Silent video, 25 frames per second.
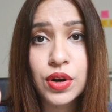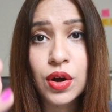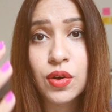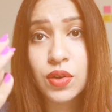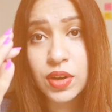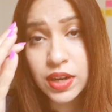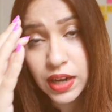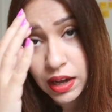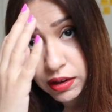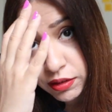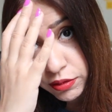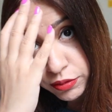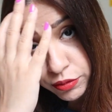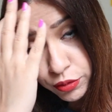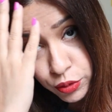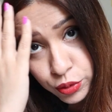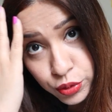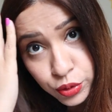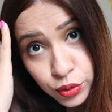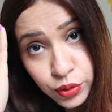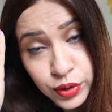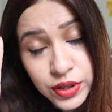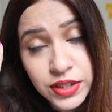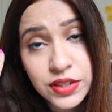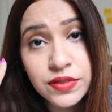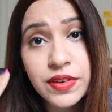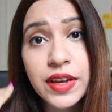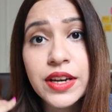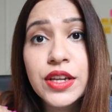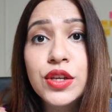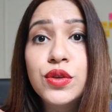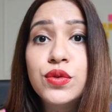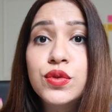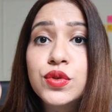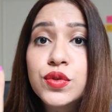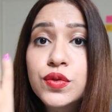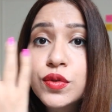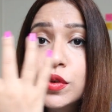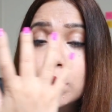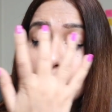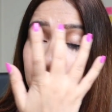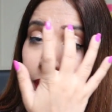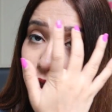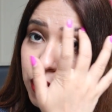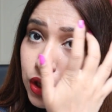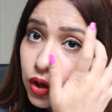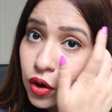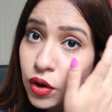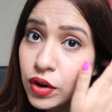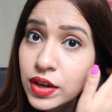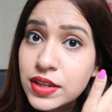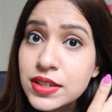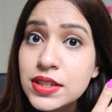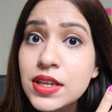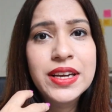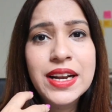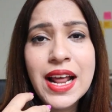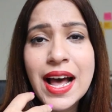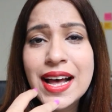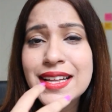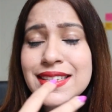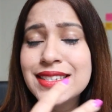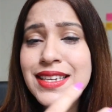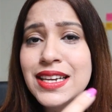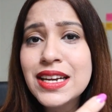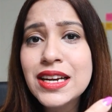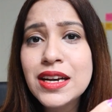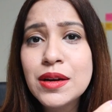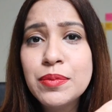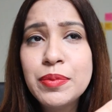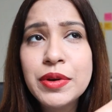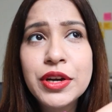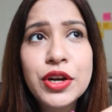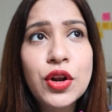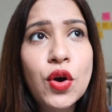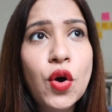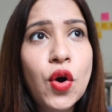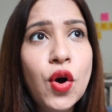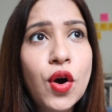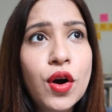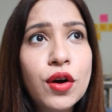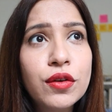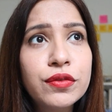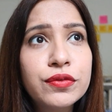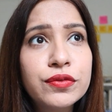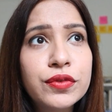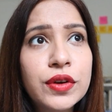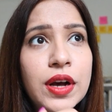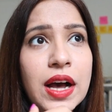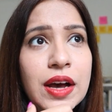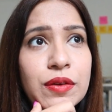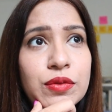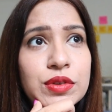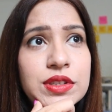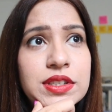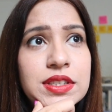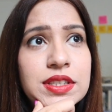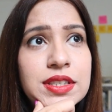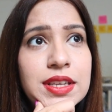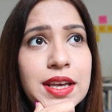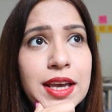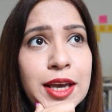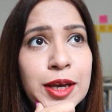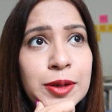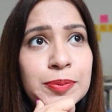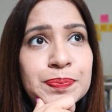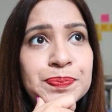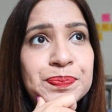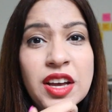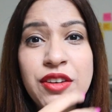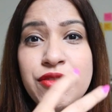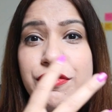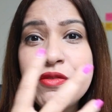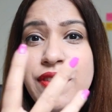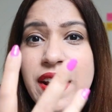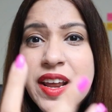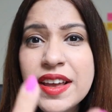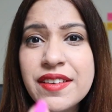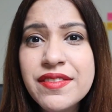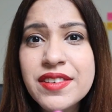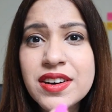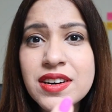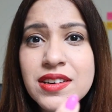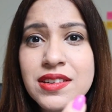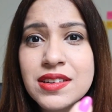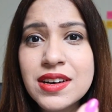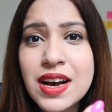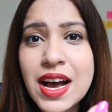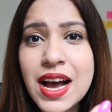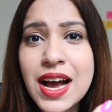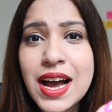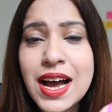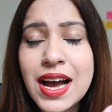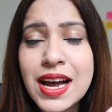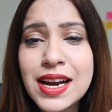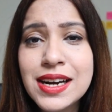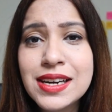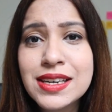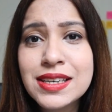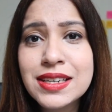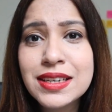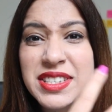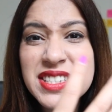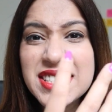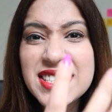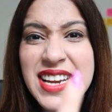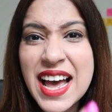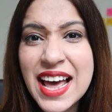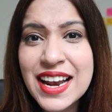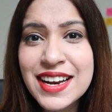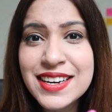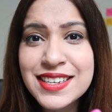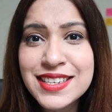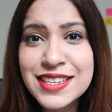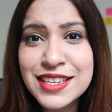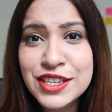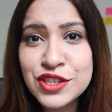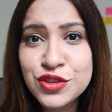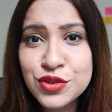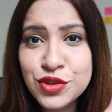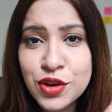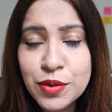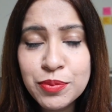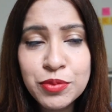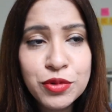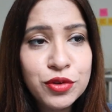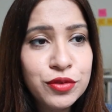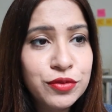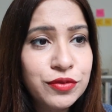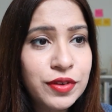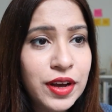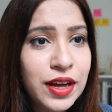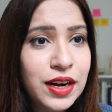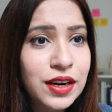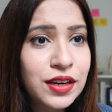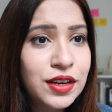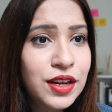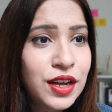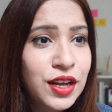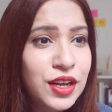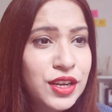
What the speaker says: Now a cover photo is very useful because it adds a little bit of, I would say, flavor and personality to your profile.